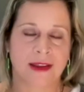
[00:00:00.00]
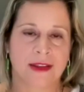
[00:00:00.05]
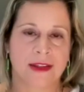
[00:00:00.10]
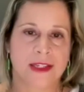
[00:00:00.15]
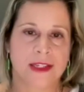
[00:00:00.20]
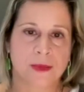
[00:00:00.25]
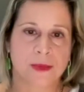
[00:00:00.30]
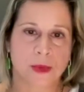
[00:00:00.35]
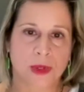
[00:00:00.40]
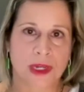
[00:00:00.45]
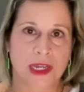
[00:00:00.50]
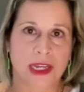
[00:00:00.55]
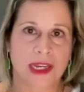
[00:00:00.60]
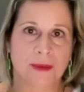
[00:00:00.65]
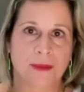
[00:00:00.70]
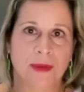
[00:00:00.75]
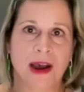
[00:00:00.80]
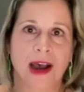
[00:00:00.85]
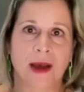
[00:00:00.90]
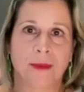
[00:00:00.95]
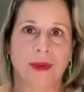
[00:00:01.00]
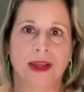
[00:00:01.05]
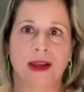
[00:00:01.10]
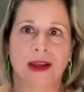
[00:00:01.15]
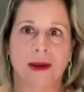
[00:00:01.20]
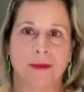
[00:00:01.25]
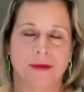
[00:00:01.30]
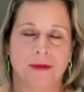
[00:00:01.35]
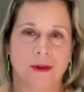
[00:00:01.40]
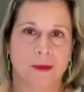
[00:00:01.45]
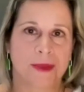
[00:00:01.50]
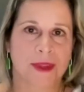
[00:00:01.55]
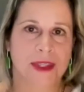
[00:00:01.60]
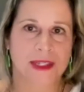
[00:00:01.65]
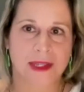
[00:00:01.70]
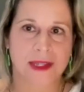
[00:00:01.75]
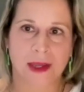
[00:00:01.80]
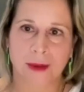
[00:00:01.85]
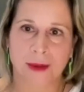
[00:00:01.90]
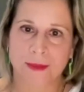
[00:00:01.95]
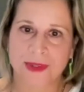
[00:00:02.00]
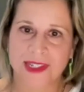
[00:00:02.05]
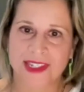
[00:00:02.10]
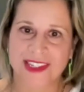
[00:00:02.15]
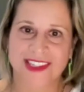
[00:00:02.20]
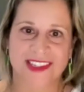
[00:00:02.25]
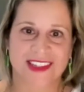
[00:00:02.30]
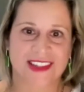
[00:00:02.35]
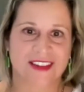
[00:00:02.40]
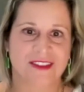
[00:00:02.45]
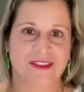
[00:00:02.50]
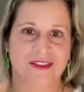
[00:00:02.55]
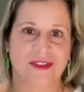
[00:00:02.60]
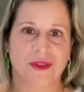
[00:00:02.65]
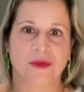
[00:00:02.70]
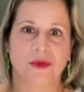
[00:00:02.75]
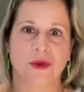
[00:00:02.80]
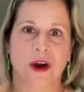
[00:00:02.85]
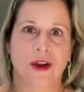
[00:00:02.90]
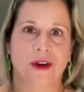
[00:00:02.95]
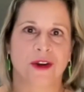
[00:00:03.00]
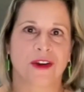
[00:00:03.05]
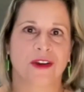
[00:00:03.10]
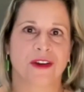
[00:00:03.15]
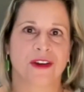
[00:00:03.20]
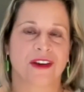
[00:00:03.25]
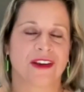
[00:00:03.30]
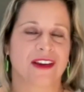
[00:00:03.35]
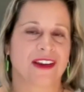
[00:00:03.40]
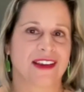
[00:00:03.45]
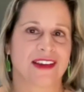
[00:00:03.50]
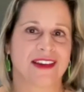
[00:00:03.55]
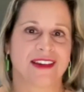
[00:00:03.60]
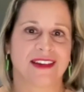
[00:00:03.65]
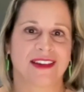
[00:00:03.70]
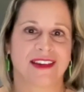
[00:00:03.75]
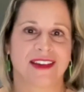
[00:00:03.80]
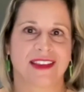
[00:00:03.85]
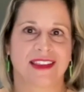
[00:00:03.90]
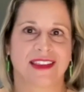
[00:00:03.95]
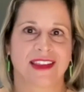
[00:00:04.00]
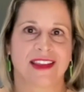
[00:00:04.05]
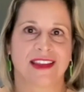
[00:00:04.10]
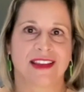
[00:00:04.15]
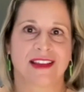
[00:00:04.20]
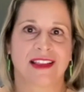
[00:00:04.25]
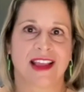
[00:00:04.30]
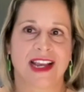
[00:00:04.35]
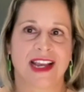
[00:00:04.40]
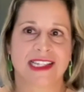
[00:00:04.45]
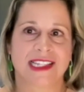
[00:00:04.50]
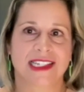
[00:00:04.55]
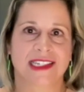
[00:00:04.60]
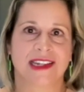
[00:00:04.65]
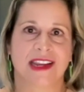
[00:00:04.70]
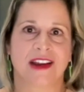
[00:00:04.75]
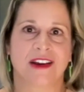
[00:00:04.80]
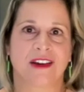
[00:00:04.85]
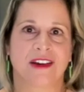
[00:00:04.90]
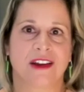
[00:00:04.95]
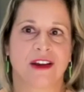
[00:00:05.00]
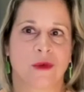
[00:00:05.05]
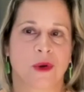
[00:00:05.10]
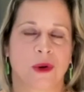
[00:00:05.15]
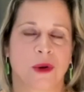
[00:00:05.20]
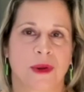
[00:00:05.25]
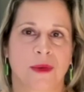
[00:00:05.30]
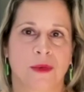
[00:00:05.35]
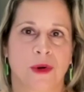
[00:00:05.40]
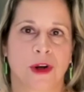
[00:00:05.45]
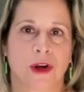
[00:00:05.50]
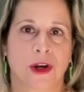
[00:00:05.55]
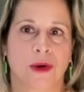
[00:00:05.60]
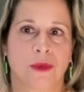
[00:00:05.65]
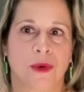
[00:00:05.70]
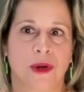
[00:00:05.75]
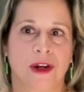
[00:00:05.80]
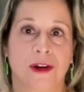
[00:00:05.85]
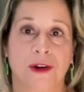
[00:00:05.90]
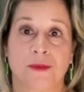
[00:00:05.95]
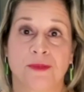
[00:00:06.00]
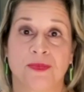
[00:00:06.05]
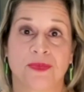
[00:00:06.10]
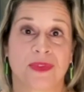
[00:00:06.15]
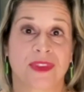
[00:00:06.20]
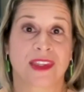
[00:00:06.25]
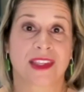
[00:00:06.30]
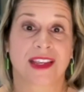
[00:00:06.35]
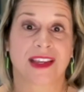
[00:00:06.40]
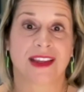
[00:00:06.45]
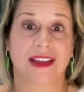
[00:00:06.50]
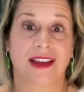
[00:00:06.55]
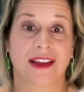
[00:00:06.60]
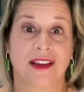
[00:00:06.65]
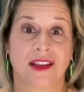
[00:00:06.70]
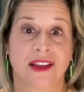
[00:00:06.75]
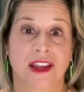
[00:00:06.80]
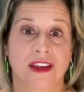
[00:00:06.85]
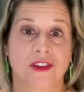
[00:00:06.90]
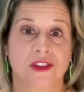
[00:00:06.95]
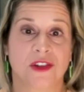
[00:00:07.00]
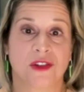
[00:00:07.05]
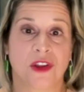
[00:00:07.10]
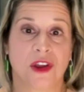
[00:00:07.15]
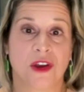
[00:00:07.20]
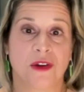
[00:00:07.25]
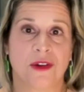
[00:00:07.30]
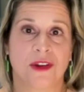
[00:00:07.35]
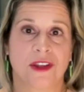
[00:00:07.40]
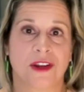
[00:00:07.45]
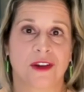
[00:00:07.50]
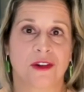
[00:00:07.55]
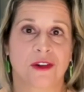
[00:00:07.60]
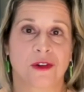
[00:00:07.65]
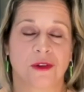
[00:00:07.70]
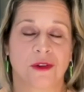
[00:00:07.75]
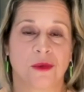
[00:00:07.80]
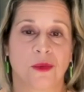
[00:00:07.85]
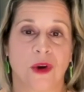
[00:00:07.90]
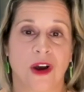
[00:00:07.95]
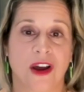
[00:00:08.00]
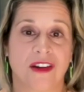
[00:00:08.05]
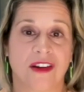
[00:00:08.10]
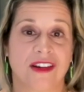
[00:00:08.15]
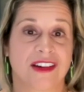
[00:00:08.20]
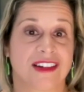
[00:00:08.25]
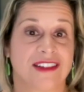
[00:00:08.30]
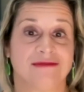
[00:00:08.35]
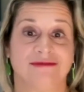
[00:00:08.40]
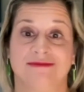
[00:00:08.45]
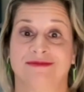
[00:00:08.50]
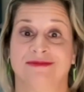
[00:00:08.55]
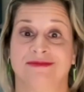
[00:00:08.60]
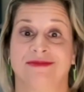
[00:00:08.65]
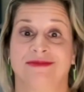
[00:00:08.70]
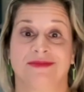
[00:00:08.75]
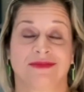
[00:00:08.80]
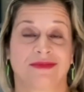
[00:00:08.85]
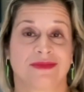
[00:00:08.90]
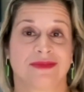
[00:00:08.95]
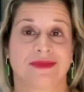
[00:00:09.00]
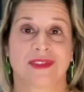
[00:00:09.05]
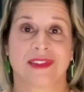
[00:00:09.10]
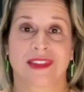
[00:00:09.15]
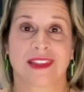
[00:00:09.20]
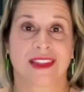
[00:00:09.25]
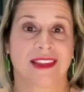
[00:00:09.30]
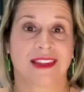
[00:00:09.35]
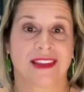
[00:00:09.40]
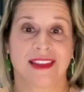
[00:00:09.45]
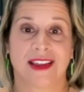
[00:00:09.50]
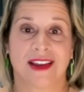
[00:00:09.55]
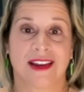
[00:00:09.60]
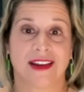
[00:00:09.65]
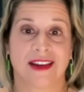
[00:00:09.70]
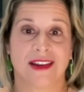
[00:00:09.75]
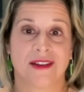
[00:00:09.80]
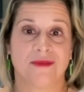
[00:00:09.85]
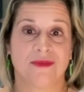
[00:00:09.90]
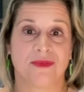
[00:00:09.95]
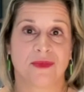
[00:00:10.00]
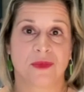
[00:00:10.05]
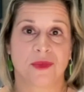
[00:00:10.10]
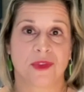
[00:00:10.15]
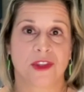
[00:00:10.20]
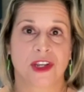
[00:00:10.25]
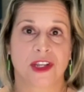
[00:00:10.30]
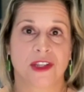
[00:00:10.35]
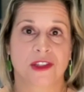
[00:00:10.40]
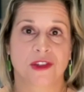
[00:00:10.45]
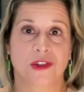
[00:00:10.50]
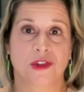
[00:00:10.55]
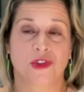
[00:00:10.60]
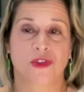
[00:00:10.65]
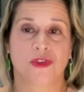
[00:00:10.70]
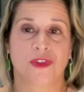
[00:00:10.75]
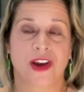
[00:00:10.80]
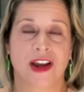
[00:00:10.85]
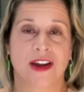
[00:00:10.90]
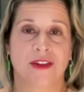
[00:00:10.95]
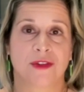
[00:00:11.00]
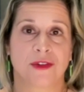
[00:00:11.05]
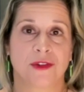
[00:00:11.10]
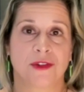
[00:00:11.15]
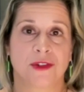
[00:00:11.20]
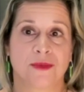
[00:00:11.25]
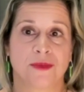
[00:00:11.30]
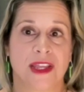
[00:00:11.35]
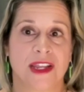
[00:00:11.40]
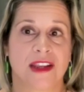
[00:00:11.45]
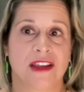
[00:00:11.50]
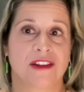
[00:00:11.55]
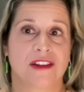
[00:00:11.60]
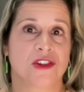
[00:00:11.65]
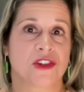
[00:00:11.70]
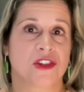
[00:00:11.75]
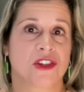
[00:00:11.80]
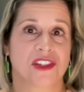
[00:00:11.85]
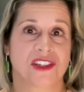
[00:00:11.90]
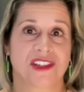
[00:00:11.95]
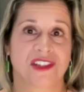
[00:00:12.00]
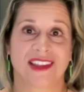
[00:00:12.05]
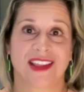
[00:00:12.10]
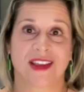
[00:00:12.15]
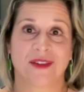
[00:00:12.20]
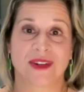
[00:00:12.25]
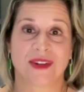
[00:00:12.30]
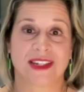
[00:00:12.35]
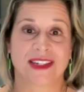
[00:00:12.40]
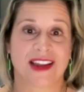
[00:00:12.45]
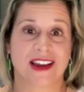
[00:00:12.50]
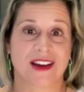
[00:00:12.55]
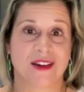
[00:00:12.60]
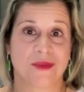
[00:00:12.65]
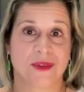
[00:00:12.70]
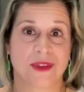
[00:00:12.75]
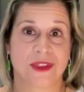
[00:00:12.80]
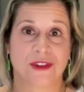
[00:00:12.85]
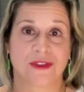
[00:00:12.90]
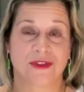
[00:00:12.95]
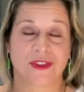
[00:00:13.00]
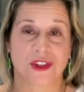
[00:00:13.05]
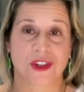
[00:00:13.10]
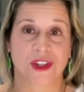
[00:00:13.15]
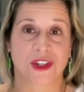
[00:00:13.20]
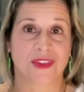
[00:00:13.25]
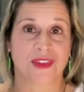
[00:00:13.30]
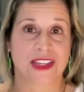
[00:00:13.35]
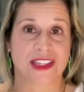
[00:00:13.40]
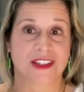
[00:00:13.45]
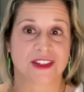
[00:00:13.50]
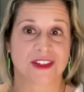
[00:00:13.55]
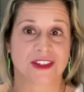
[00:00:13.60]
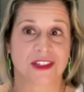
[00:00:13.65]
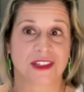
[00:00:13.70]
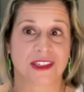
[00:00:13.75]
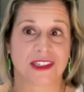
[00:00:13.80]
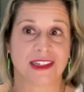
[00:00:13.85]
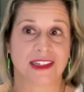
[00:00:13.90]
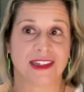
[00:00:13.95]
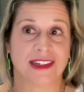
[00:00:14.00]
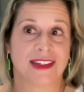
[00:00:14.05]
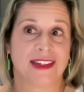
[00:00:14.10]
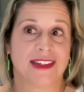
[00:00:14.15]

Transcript: debris popping up from the depths of the water in in the Alaskan area where we were, where, uh, as you know, you know, cold water. Um, chances of survival diminished. They went down with their fishing vessel, and